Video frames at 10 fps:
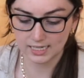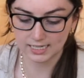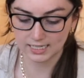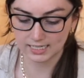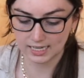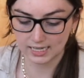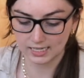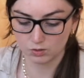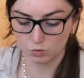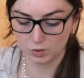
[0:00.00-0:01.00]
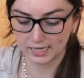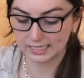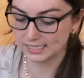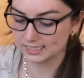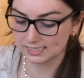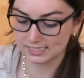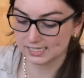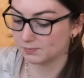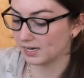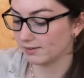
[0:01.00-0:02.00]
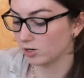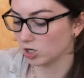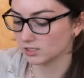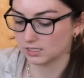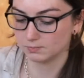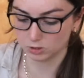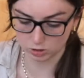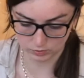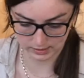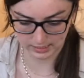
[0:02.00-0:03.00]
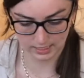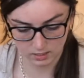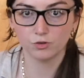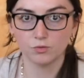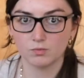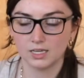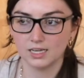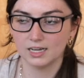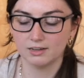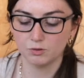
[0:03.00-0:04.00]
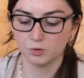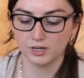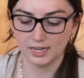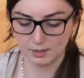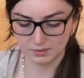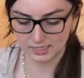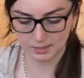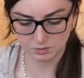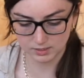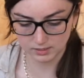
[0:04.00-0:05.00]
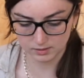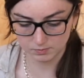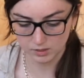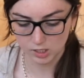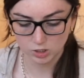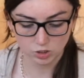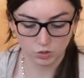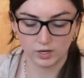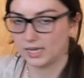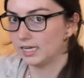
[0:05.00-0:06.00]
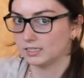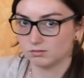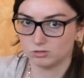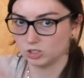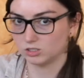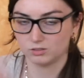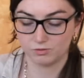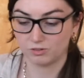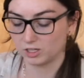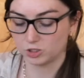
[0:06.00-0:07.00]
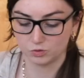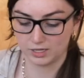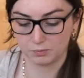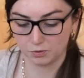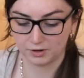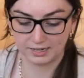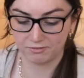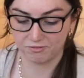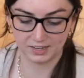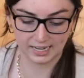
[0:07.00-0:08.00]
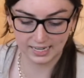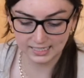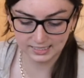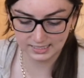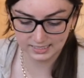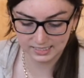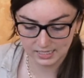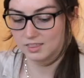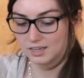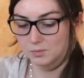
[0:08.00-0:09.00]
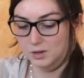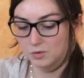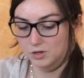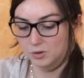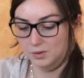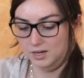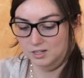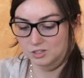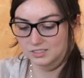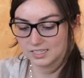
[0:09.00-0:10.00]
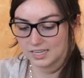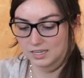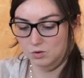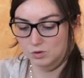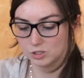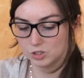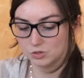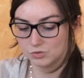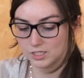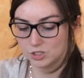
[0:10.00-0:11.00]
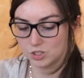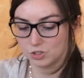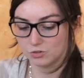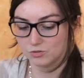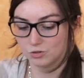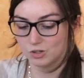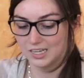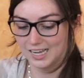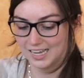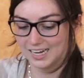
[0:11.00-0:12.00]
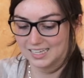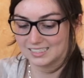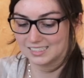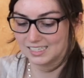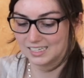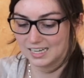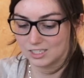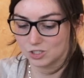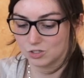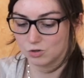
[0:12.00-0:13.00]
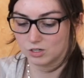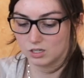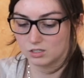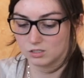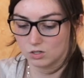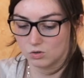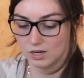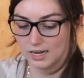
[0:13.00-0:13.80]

I can gain weight easily but have a hard time losing it. For me, I have a pretty high metabolism, so I can just fluctuate pretty fast. Think about what your body looked like once you reached your full height as a teenager or young adult.